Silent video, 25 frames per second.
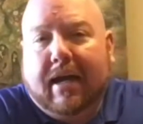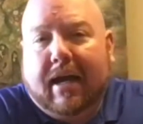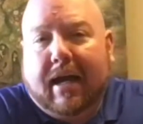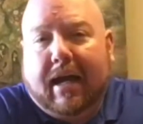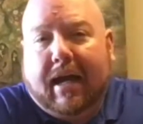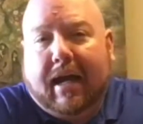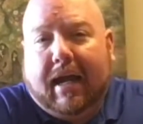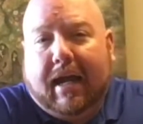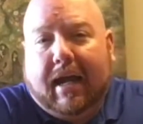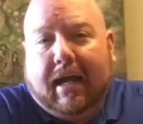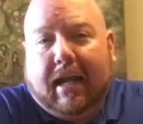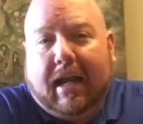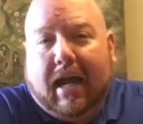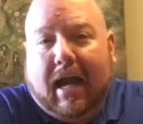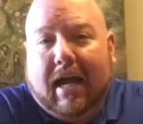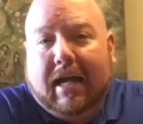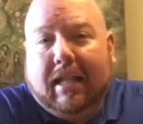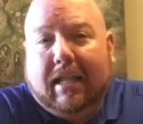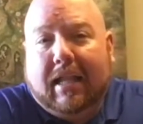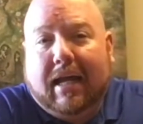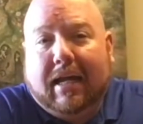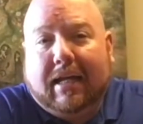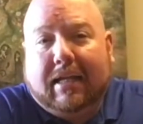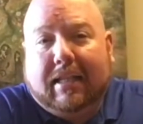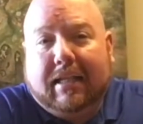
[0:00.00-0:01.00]
And I
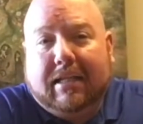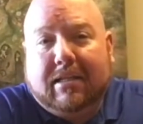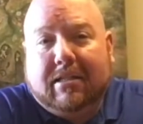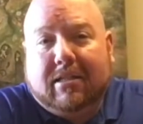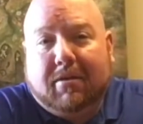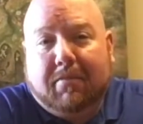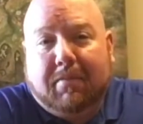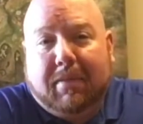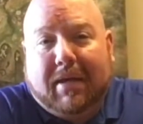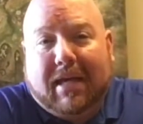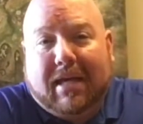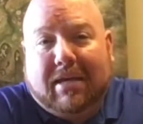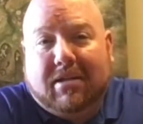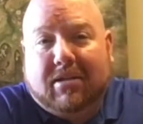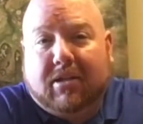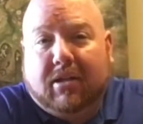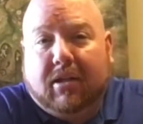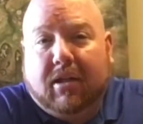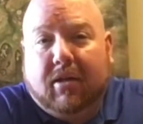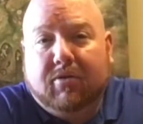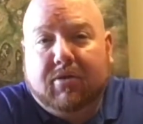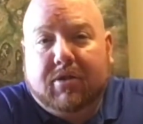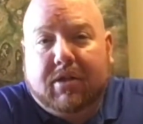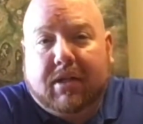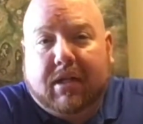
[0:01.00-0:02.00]
like these to be as
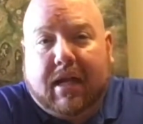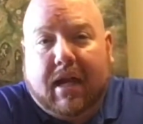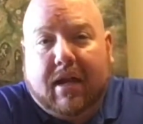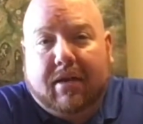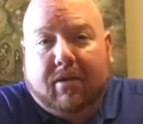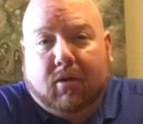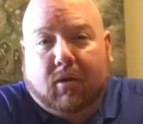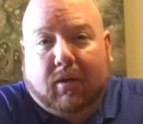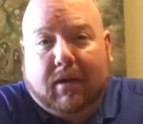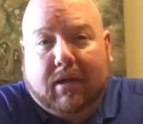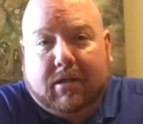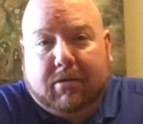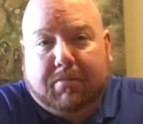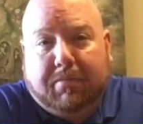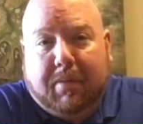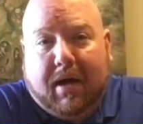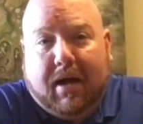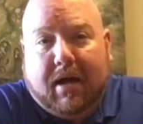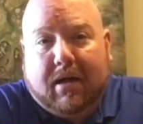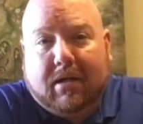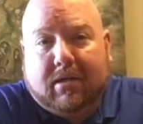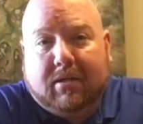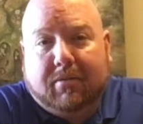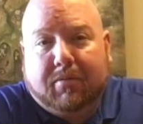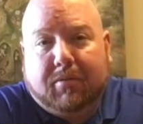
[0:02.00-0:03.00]
close together as
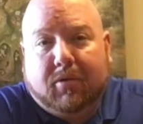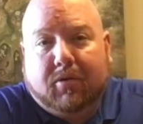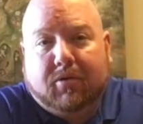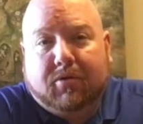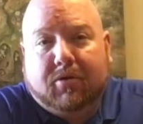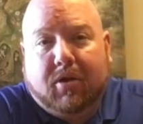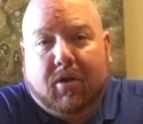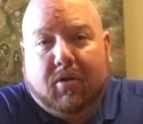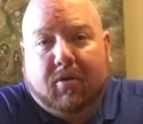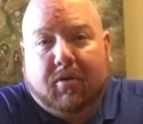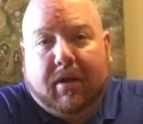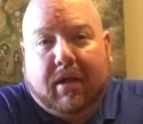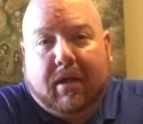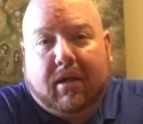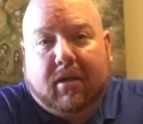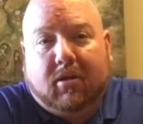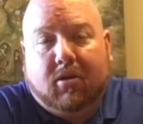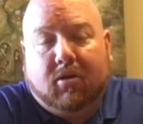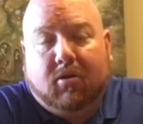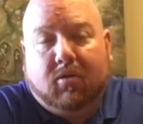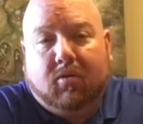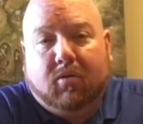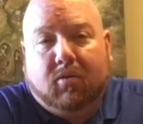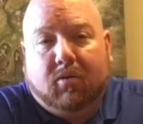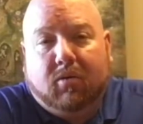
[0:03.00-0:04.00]
possible so that
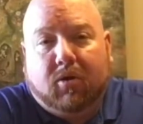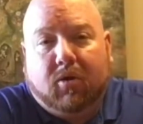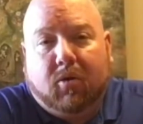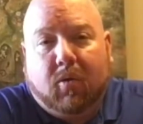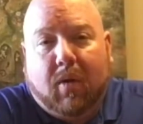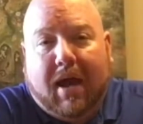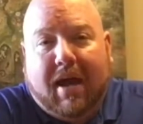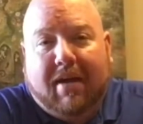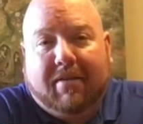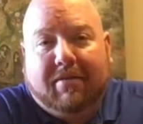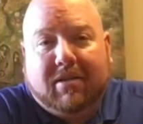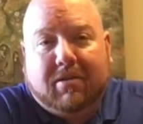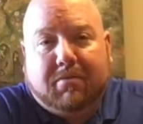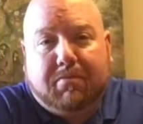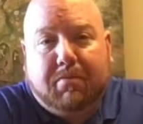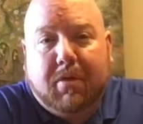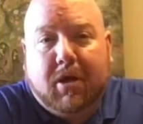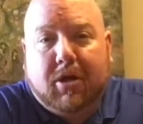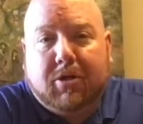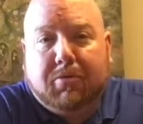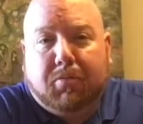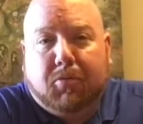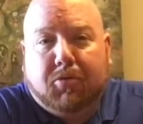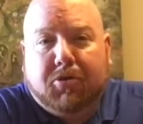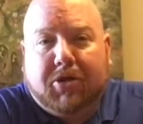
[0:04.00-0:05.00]
you have as
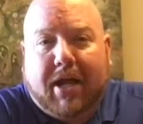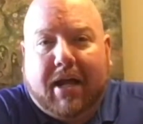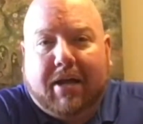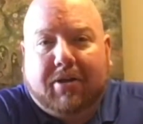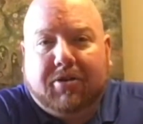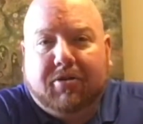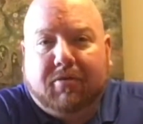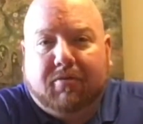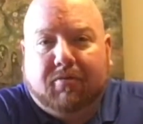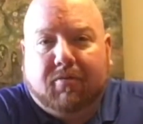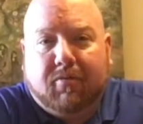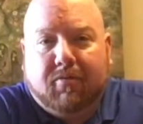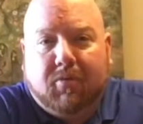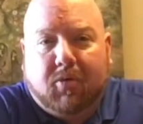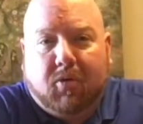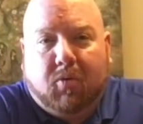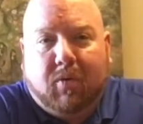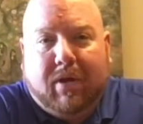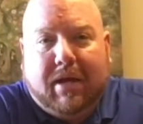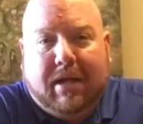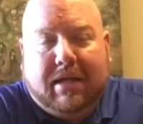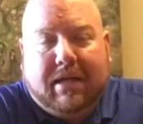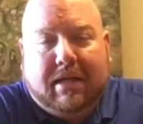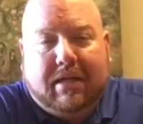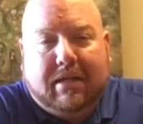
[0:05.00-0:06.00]
much protection from the
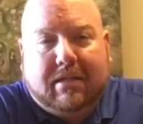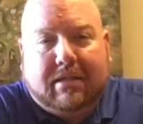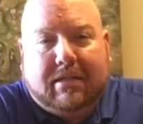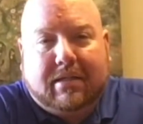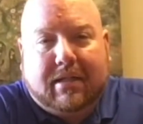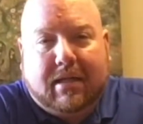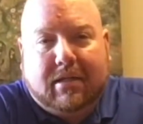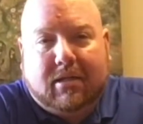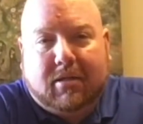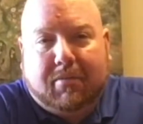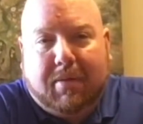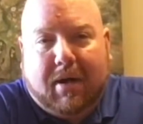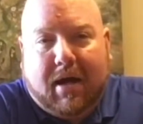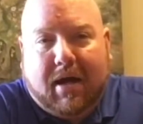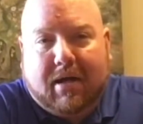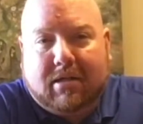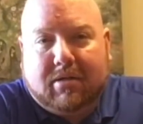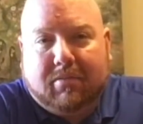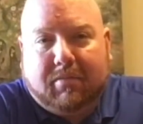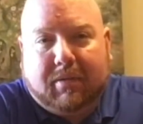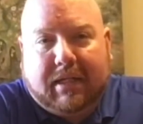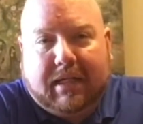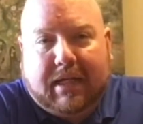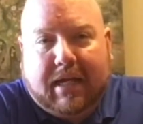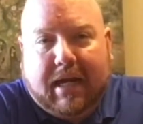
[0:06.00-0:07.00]
wind as you
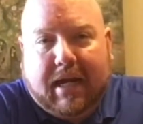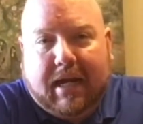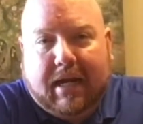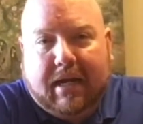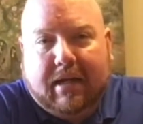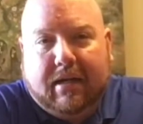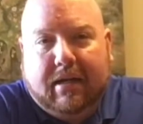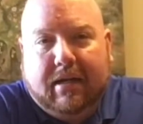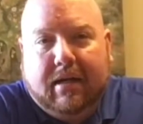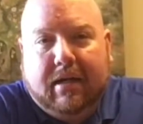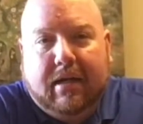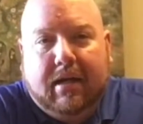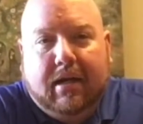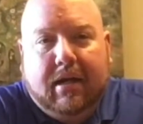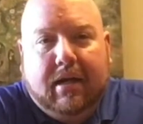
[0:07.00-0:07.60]
possibly can.